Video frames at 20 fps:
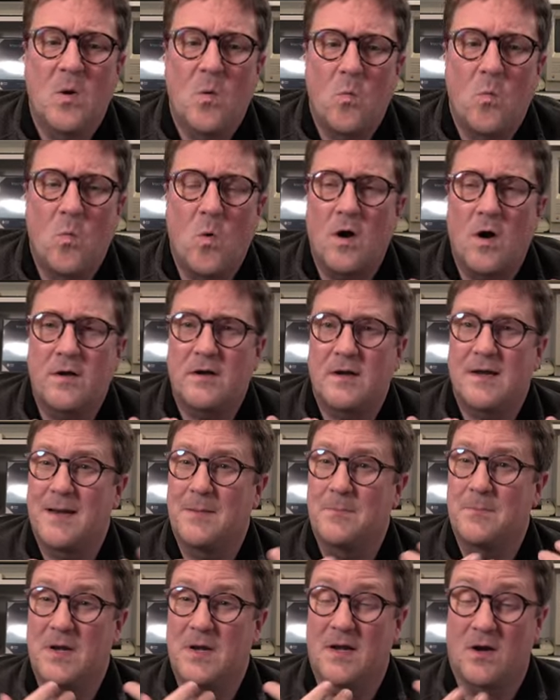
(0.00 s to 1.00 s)
What
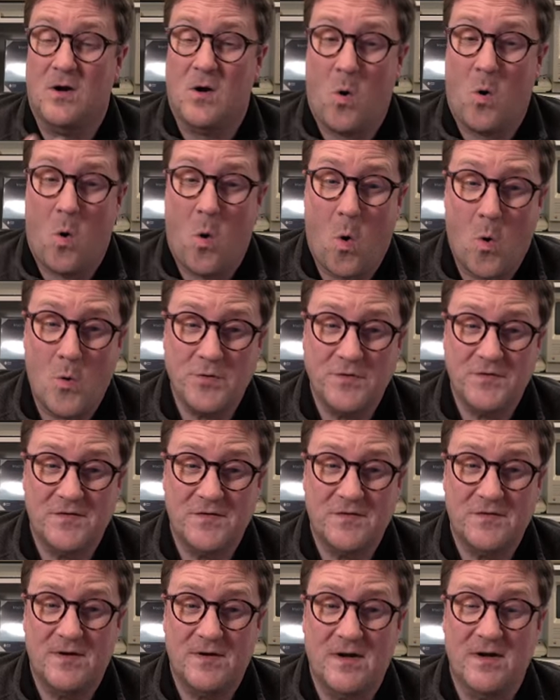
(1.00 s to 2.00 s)
can be the
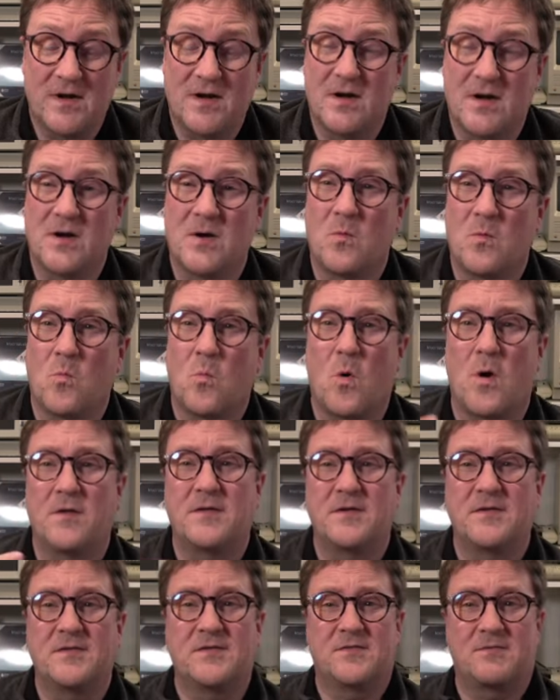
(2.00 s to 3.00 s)
cause?
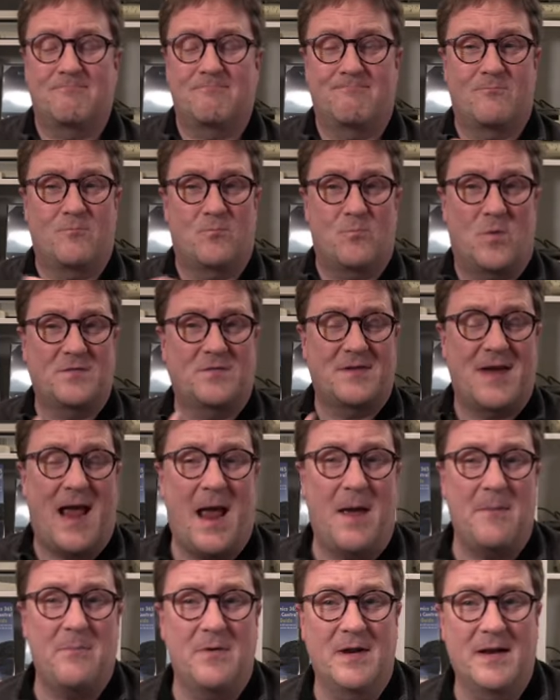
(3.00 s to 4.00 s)
What's
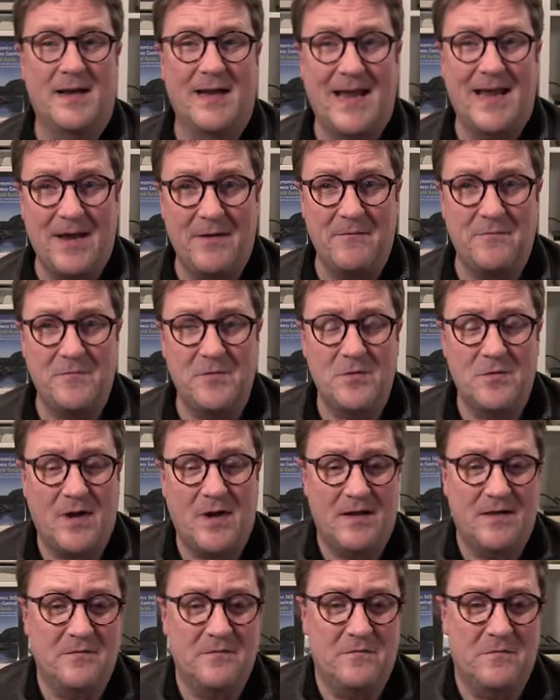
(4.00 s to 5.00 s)
happening if you
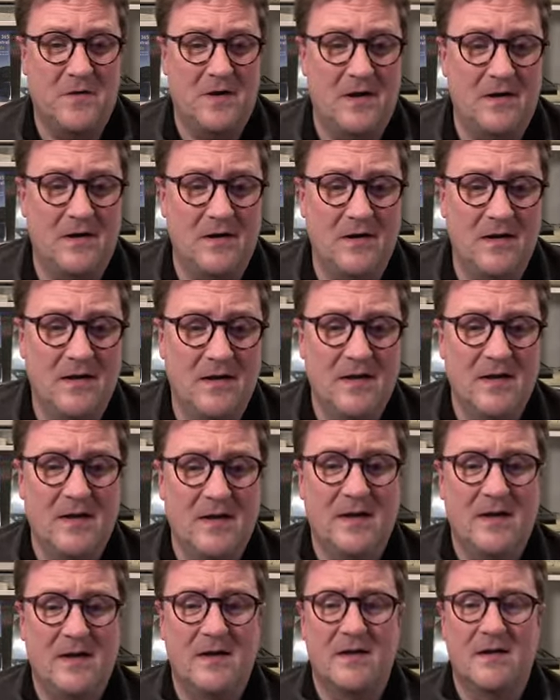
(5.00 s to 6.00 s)
get the fail?
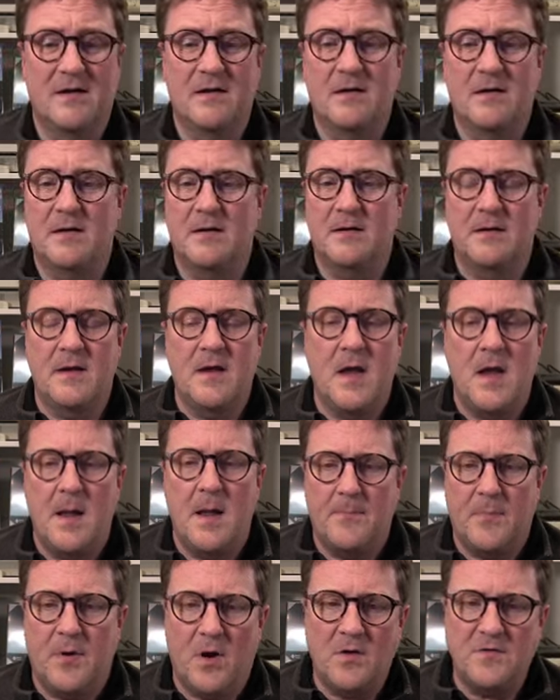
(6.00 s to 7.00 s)

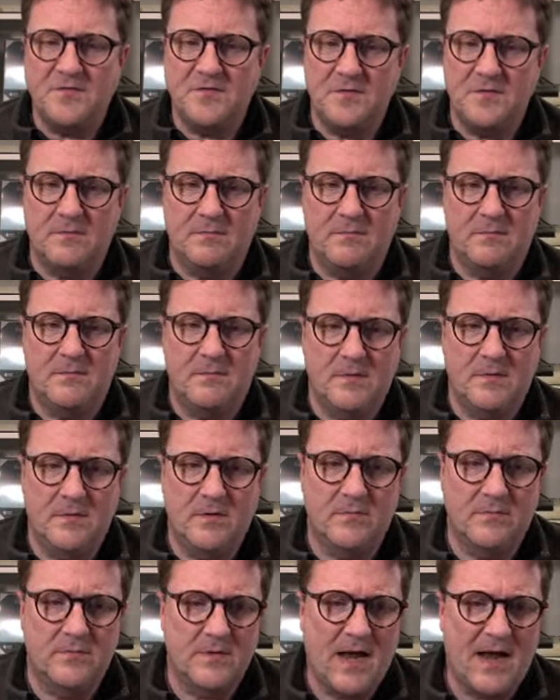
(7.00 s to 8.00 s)
But also,
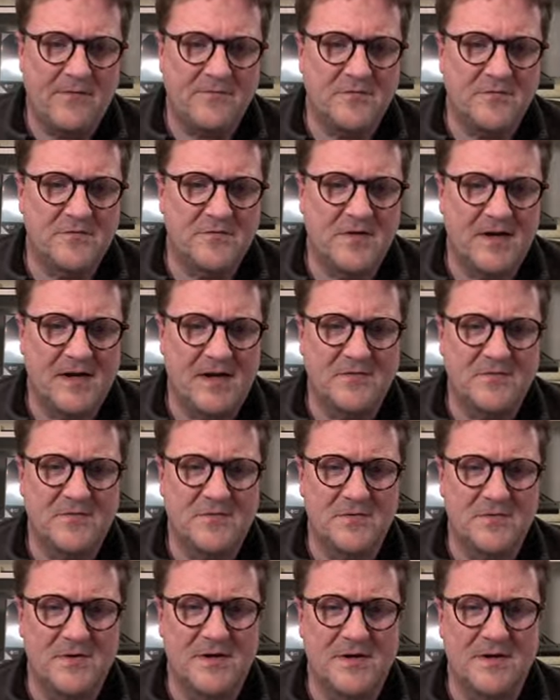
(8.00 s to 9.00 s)
you have to take
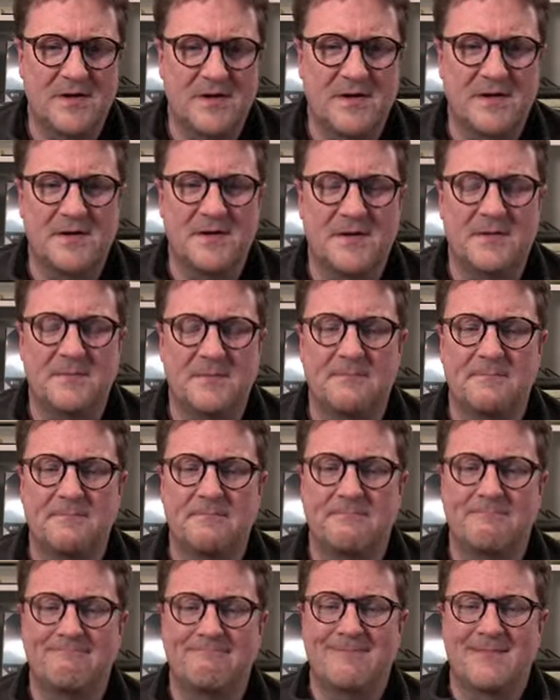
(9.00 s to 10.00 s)
into
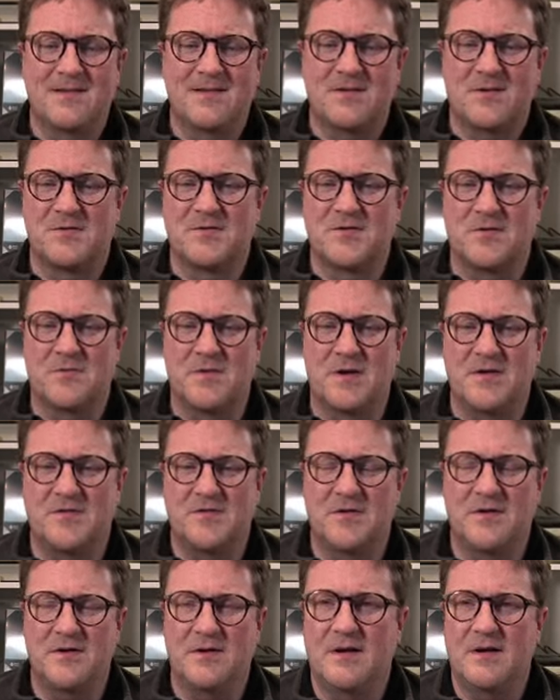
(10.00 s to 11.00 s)

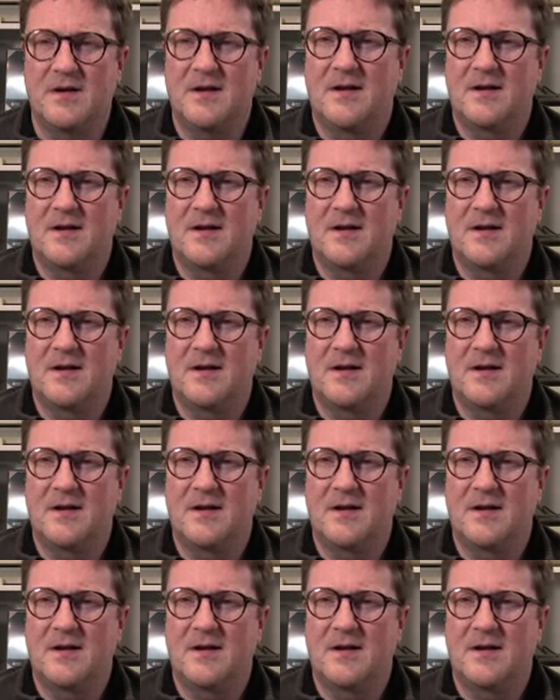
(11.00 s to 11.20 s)
consideration